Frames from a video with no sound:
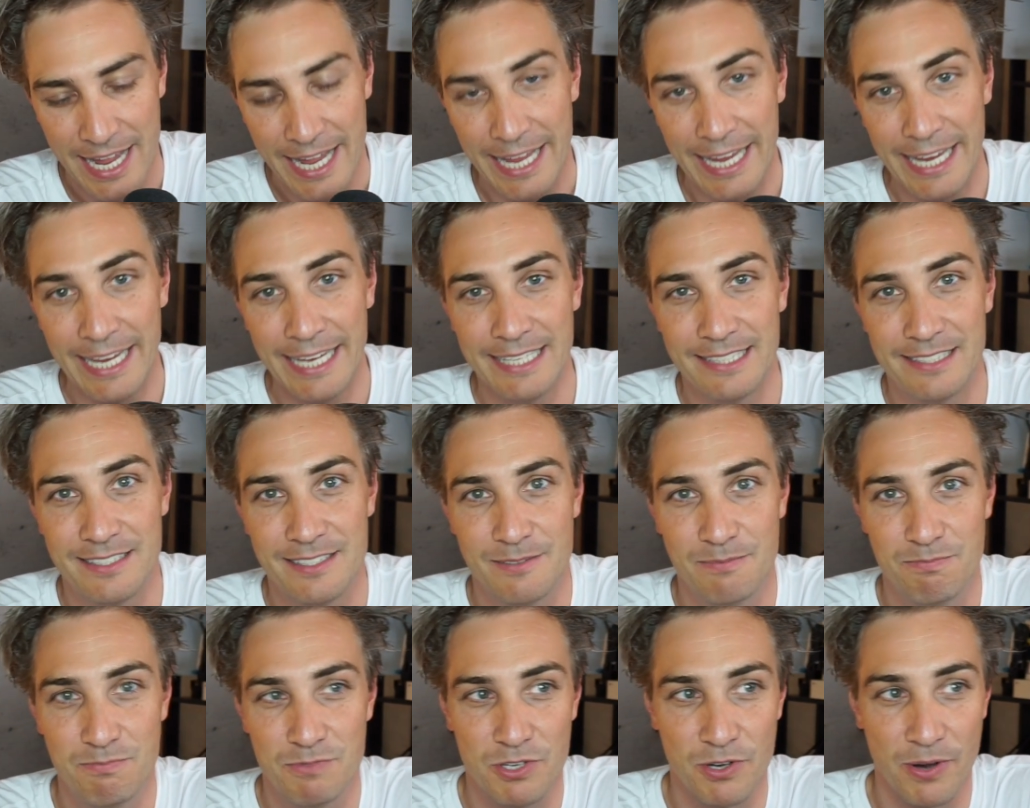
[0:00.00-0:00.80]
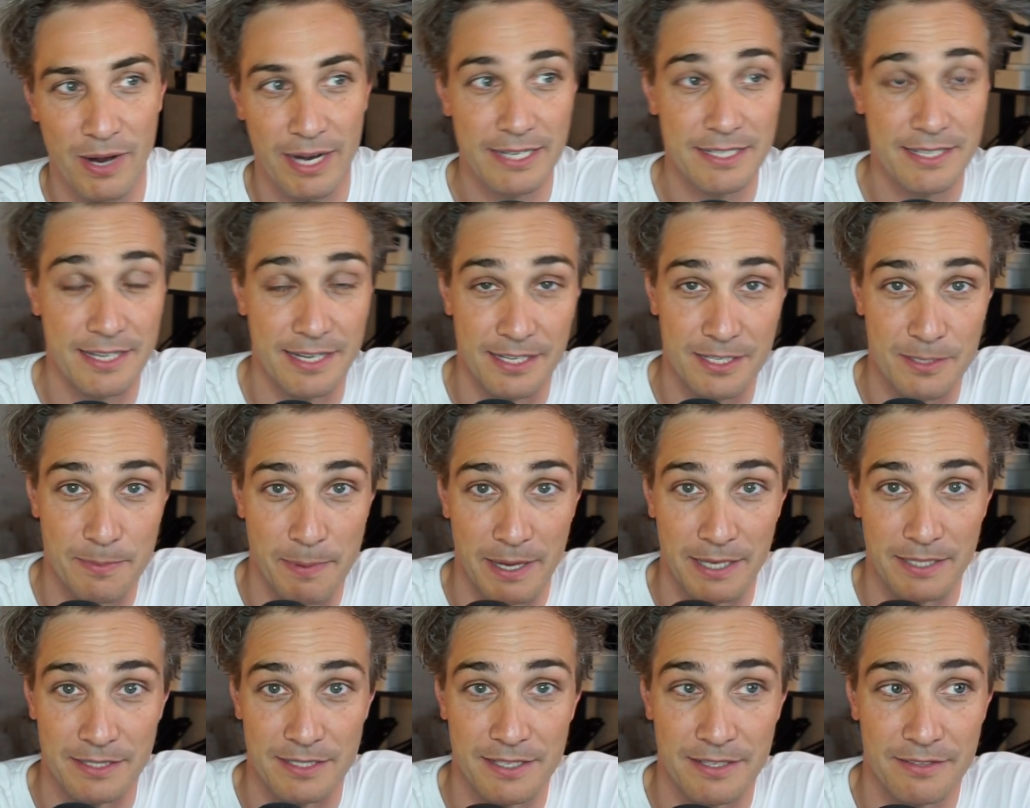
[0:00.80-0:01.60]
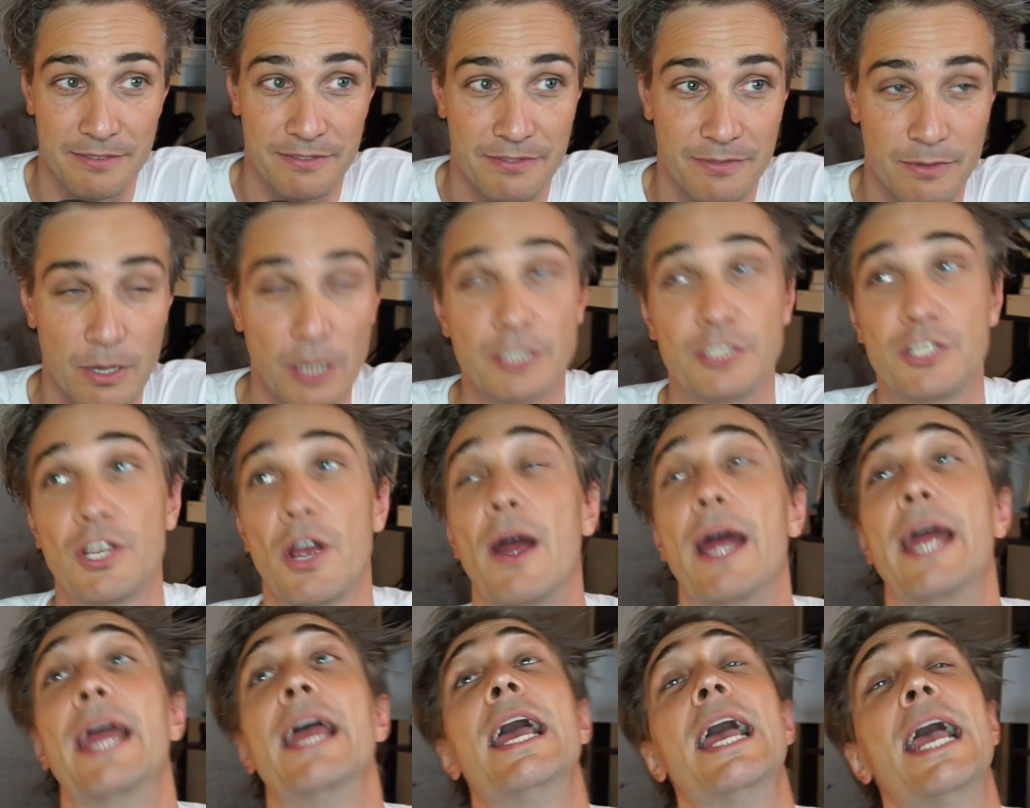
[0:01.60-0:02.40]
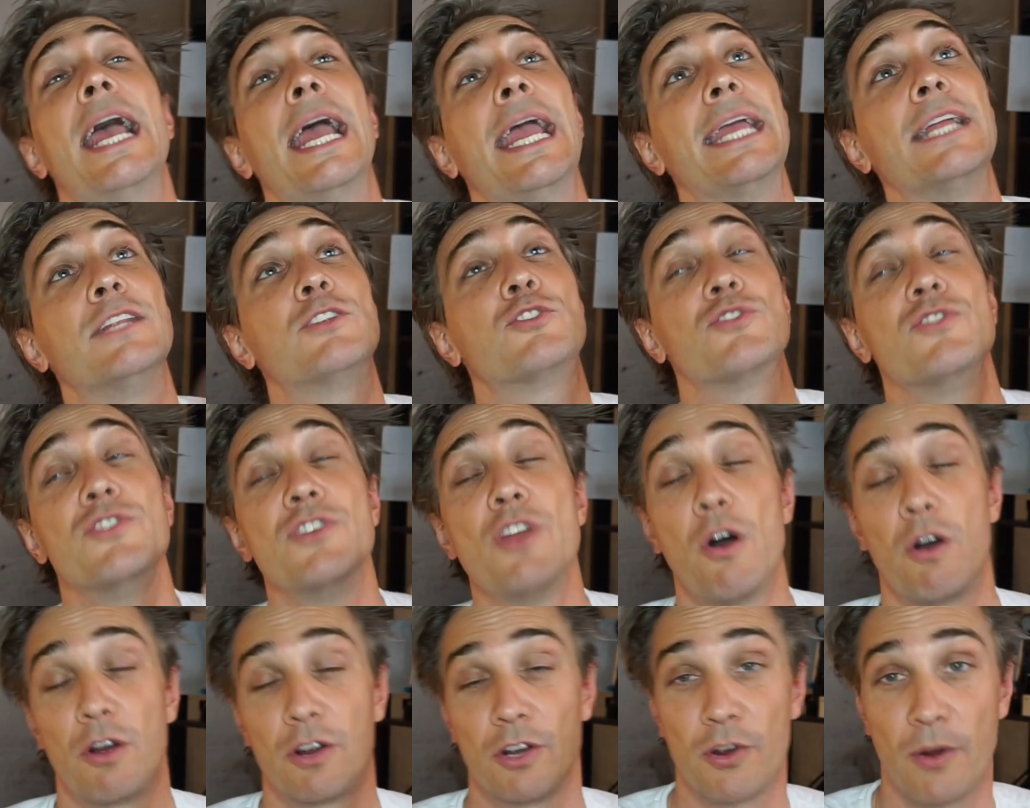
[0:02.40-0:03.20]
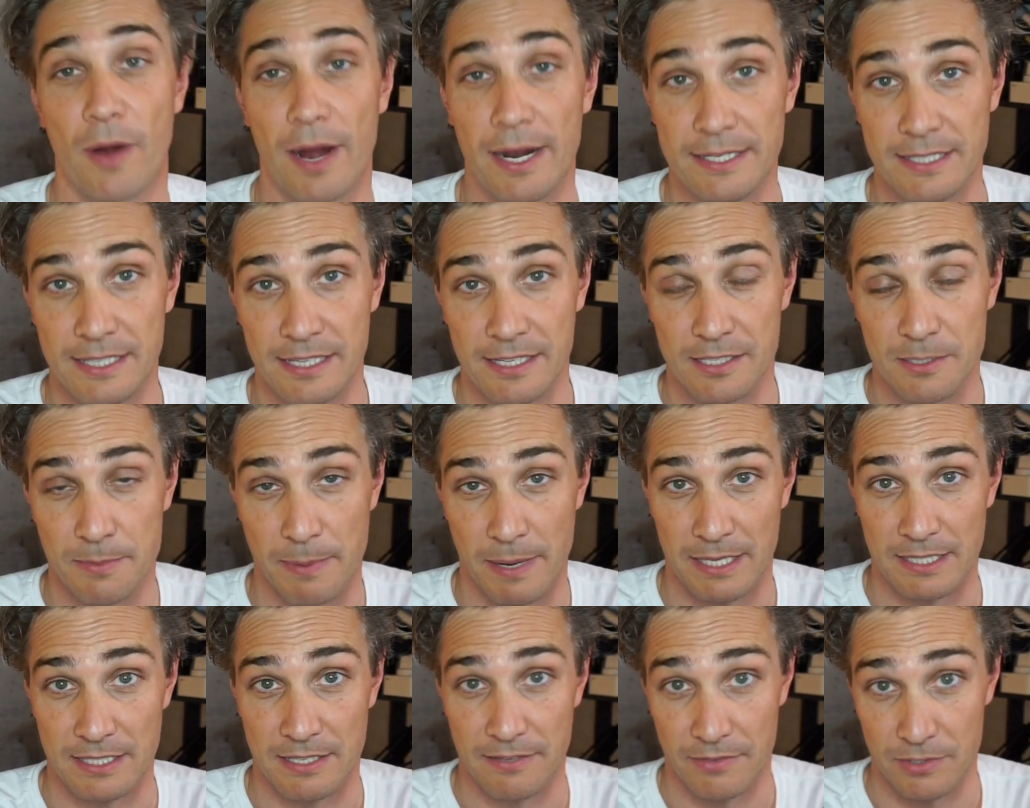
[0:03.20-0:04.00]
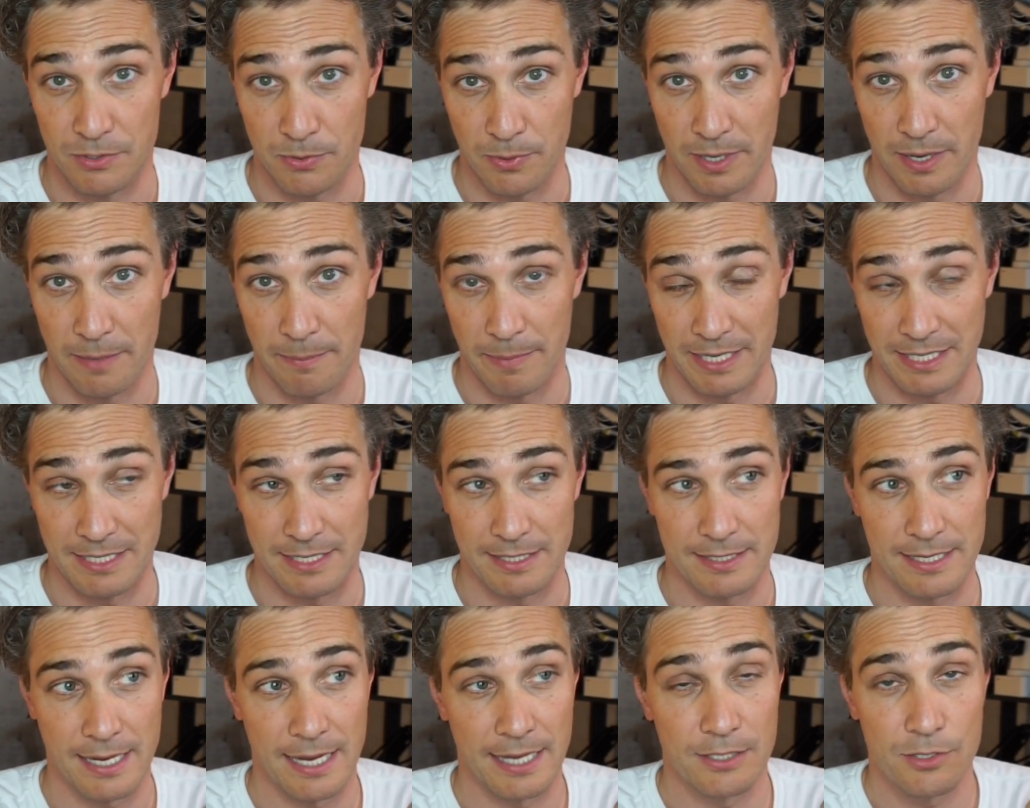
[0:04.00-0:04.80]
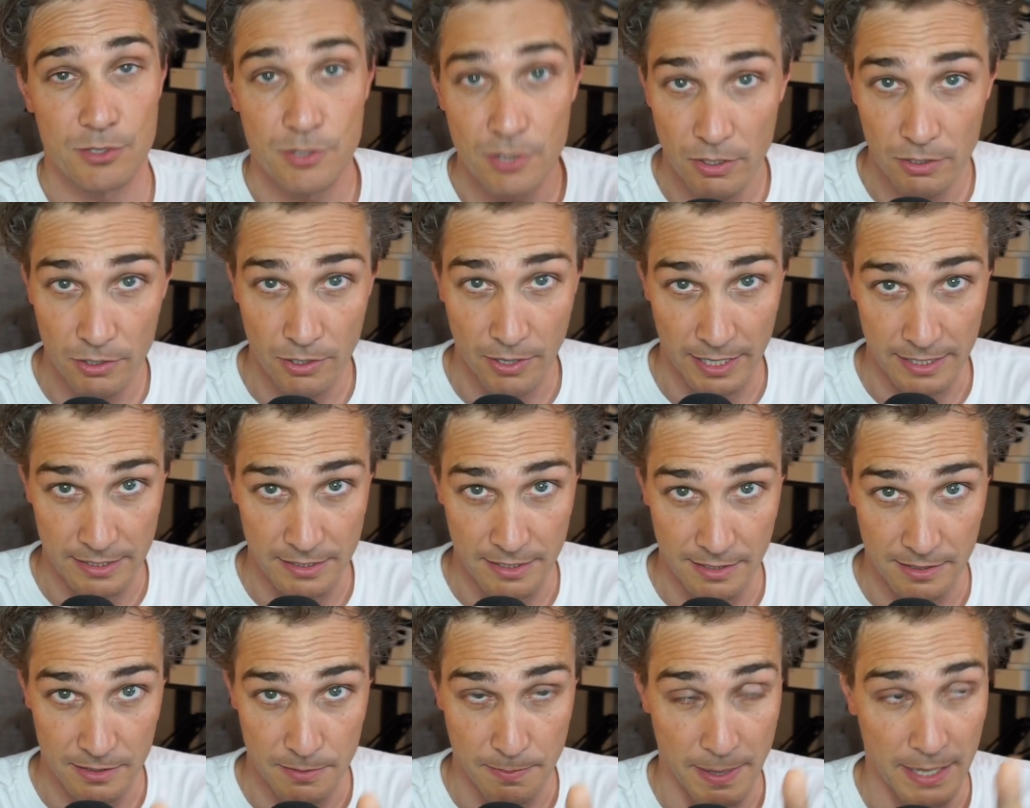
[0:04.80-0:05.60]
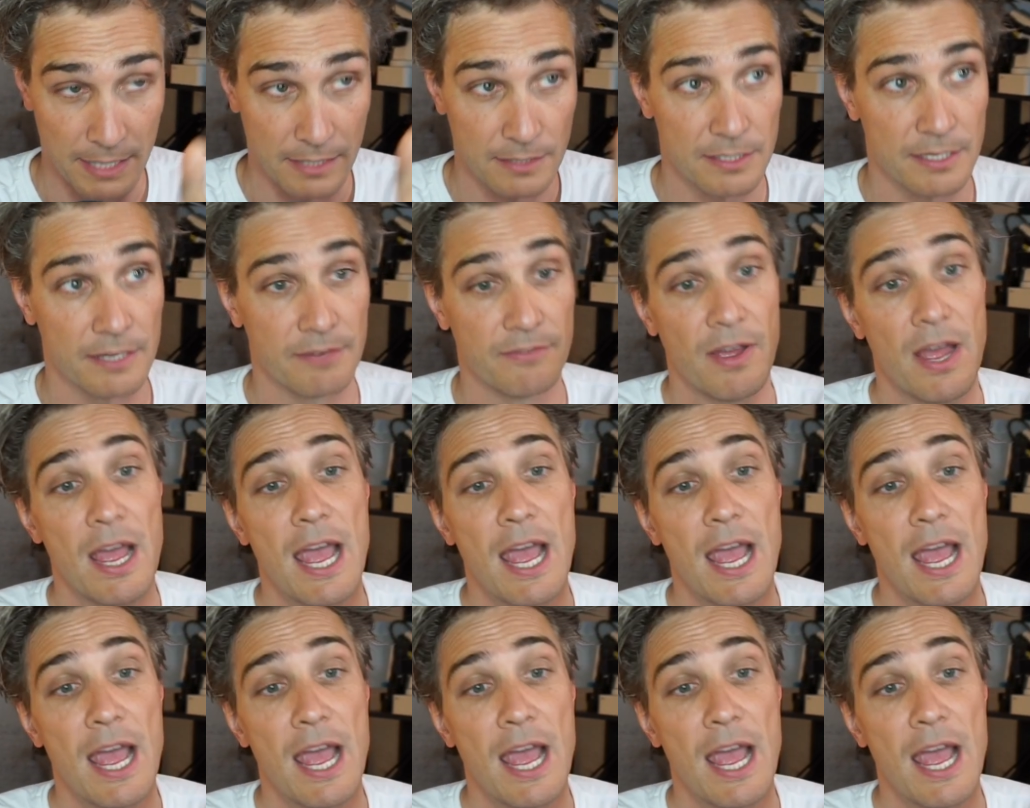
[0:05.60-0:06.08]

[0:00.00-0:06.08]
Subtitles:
It's crazy expensive. Oh, sorry. It's not crazy expensive is what I meant to say. It's not crazy expensive.